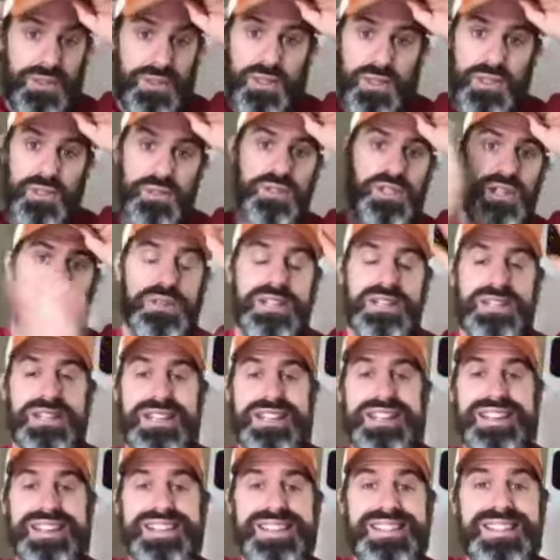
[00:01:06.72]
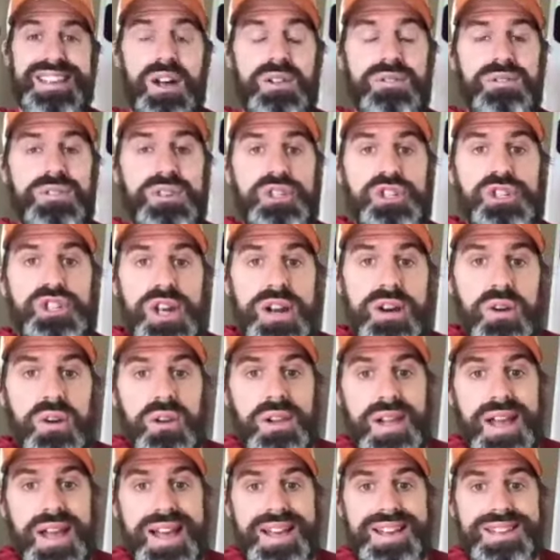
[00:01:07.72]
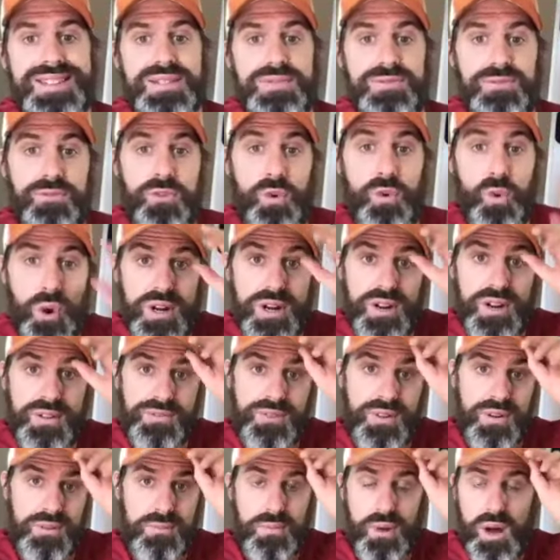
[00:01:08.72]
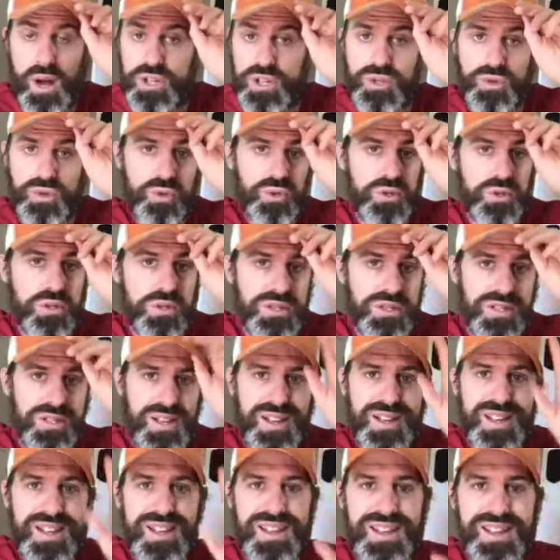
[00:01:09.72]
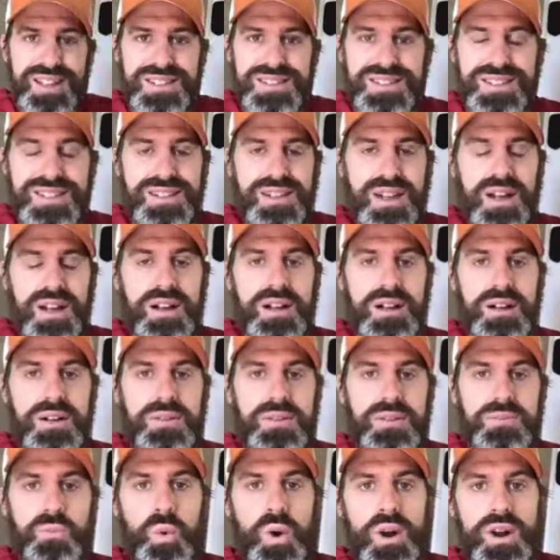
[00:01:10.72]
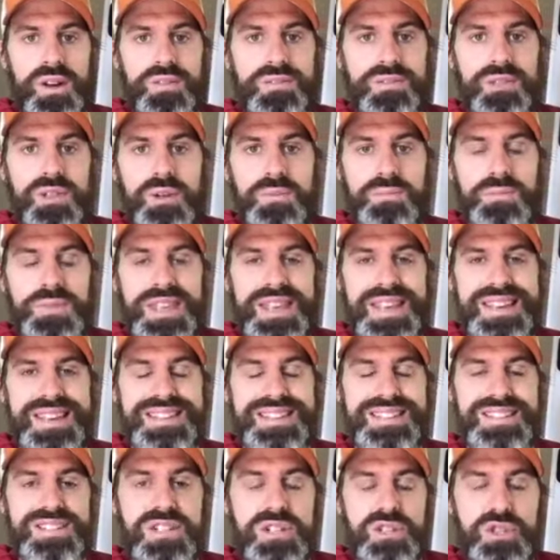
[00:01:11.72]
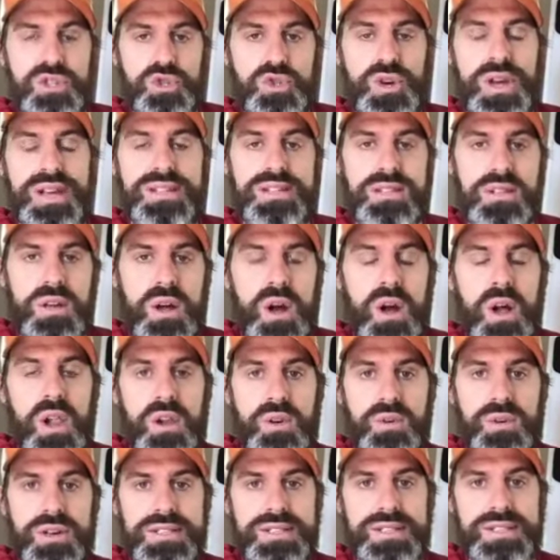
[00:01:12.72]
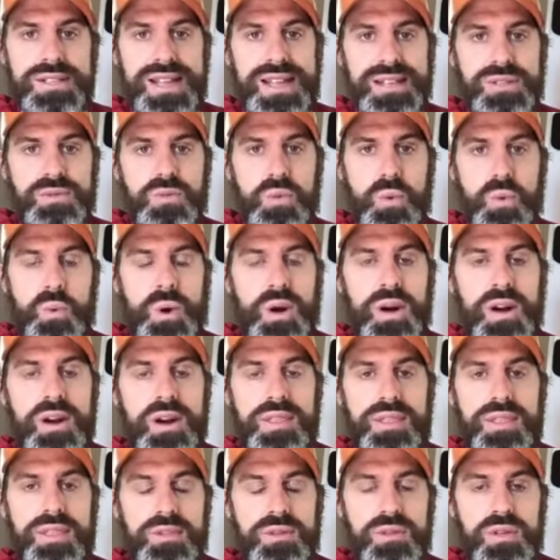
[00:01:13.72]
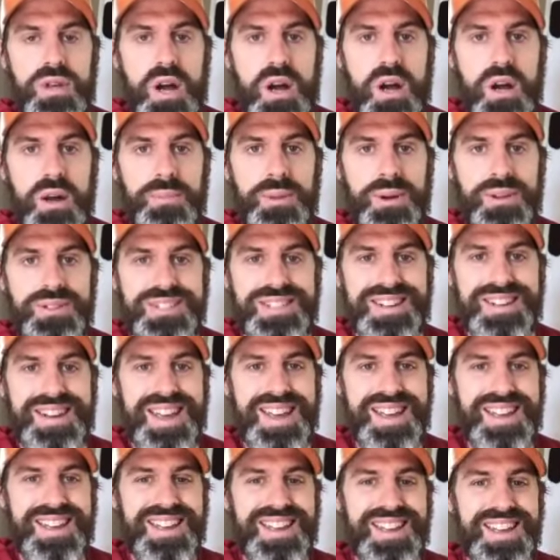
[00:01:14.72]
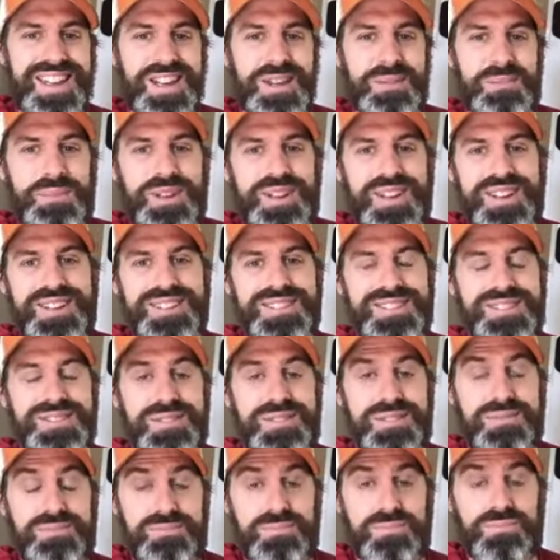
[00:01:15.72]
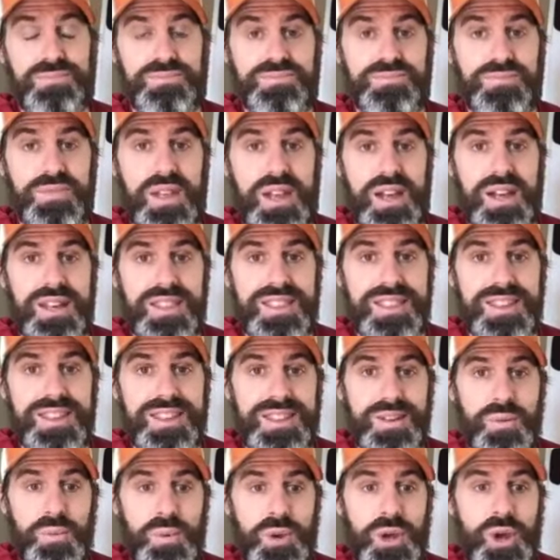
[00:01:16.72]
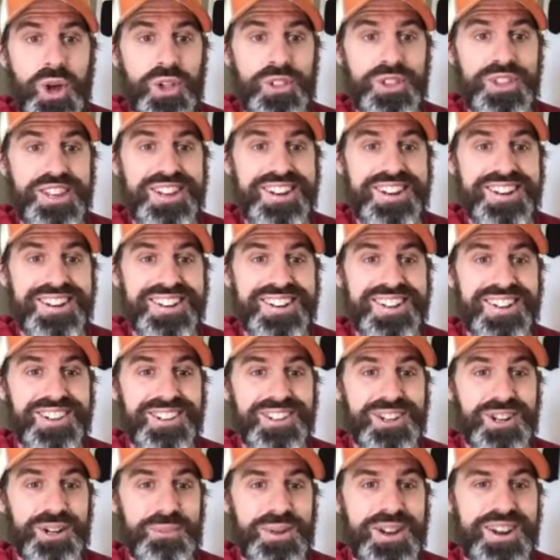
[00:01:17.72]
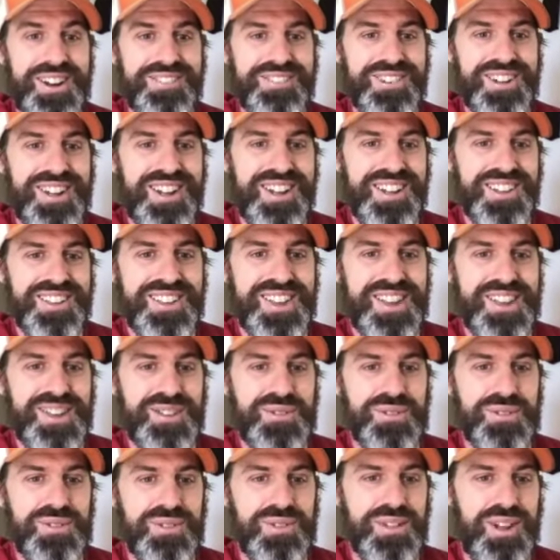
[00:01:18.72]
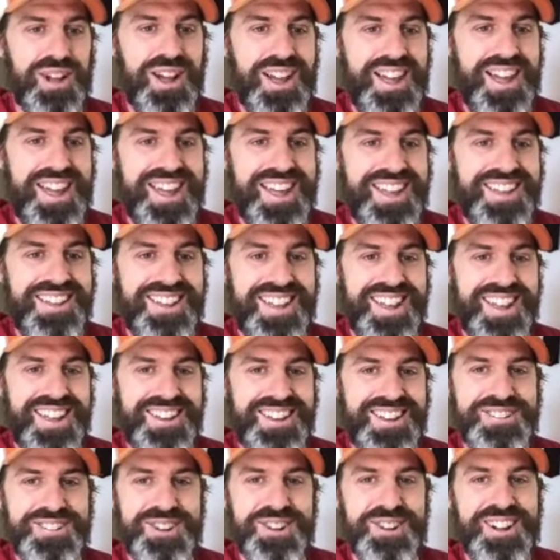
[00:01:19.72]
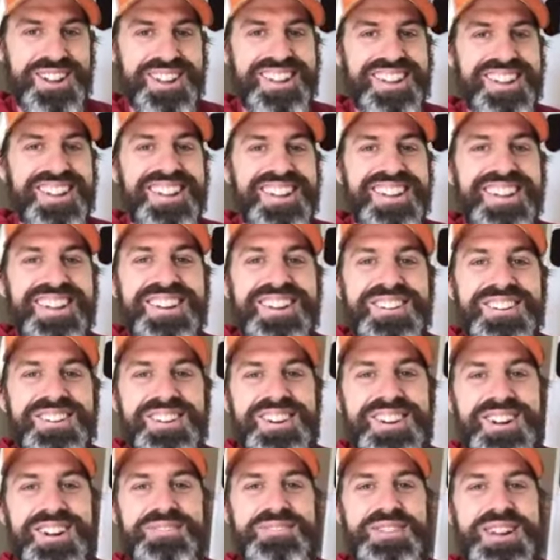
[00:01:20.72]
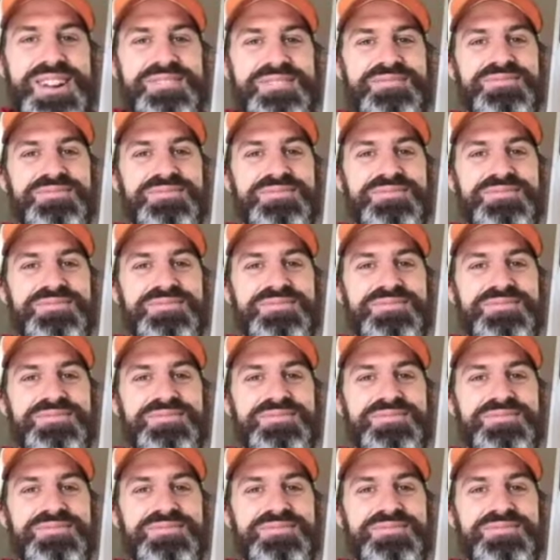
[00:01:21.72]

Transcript: DBT itself in general has four different modules. One of them is distress tolerance, and that's what we're going to talk about today, because I think that we all need it. A little bit of thank you. Hey, Joey. Right on, man.